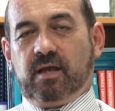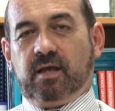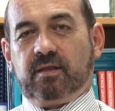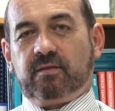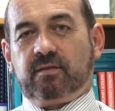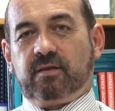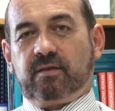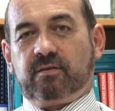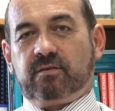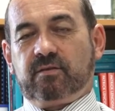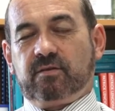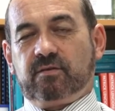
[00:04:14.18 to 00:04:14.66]

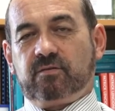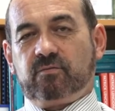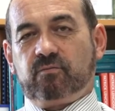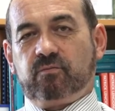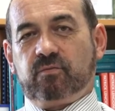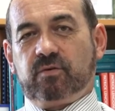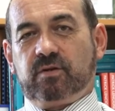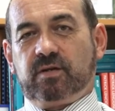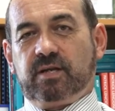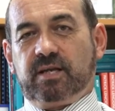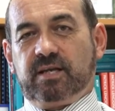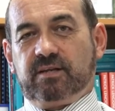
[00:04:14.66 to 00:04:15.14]
and that this
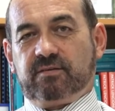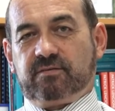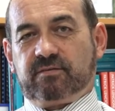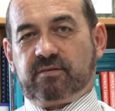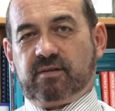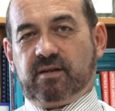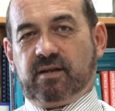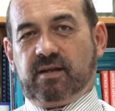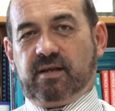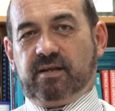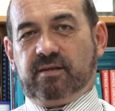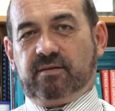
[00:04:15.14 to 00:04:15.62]
would
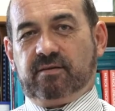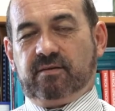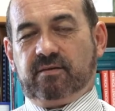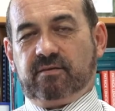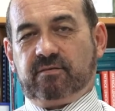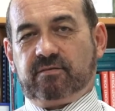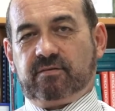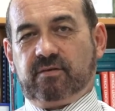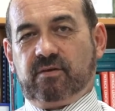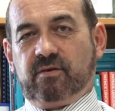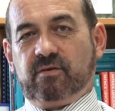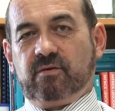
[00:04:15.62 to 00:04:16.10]
escalate.
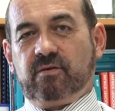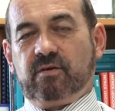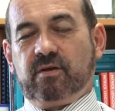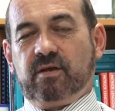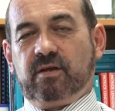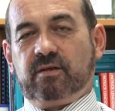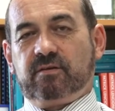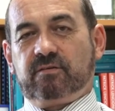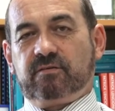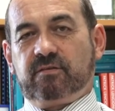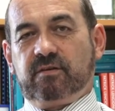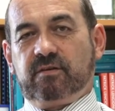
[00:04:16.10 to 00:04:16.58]
So
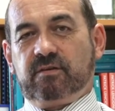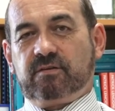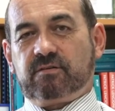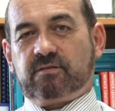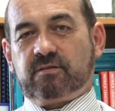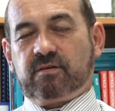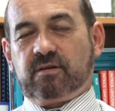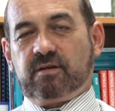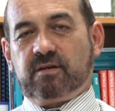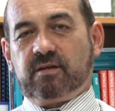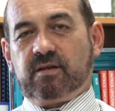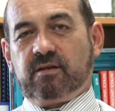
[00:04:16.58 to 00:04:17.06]

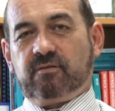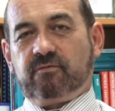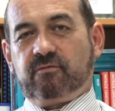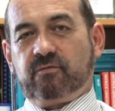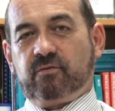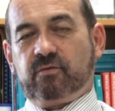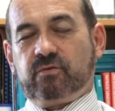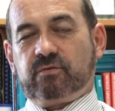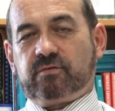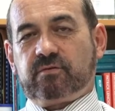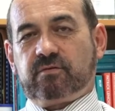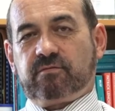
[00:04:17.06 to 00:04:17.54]
essentially a
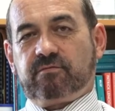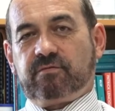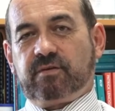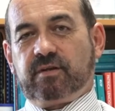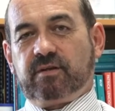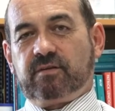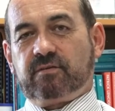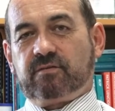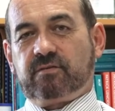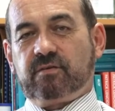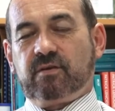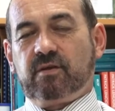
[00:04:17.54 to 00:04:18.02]
first
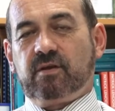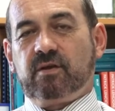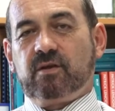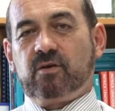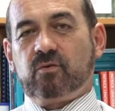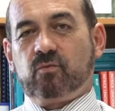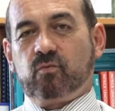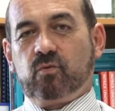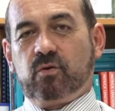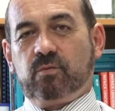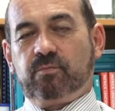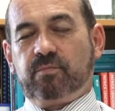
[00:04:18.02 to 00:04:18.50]
offence
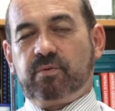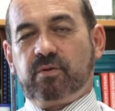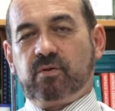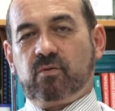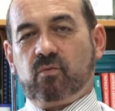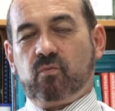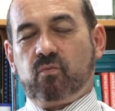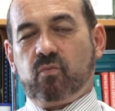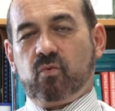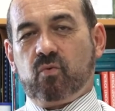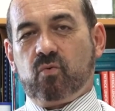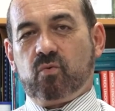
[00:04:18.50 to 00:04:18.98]
would be a
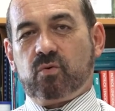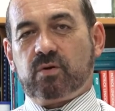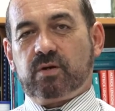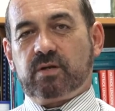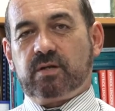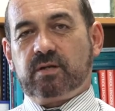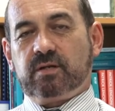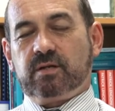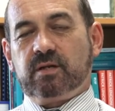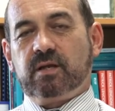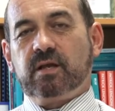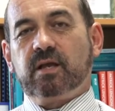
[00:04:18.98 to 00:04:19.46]

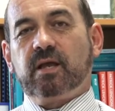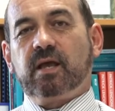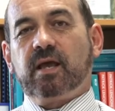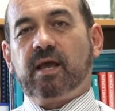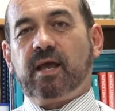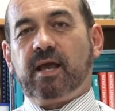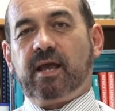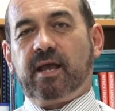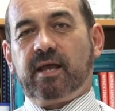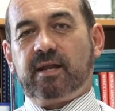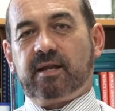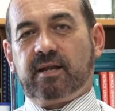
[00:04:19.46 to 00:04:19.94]
warning
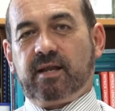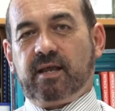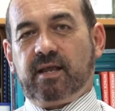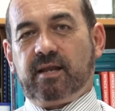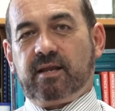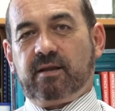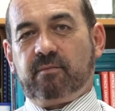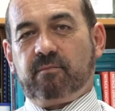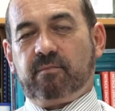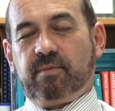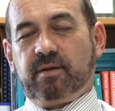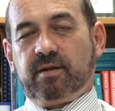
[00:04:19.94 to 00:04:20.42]
and
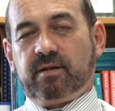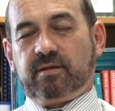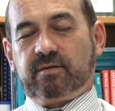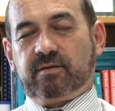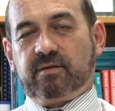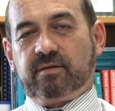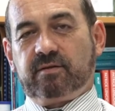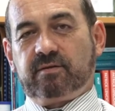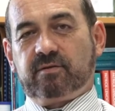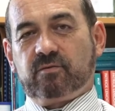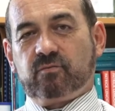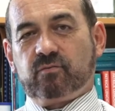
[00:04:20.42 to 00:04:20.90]
an
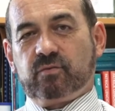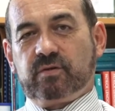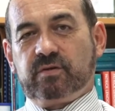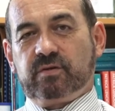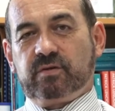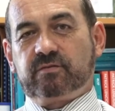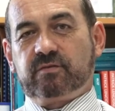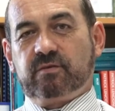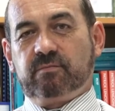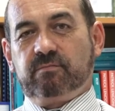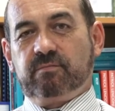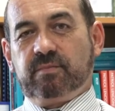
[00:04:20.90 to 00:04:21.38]
ability to
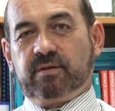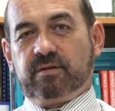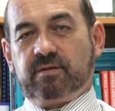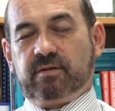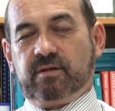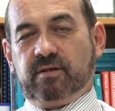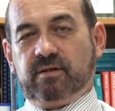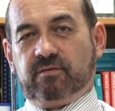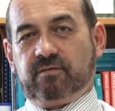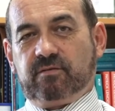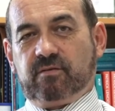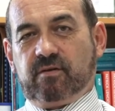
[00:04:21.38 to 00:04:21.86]
resubmit
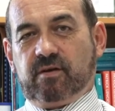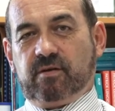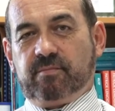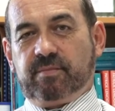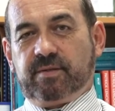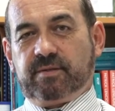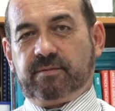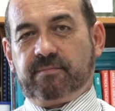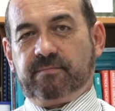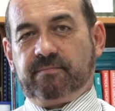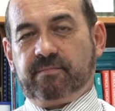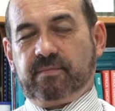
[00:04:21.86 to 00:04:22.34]
an
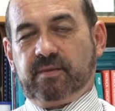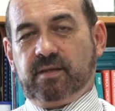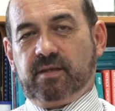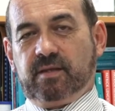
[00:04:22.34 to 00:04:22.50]
assignment.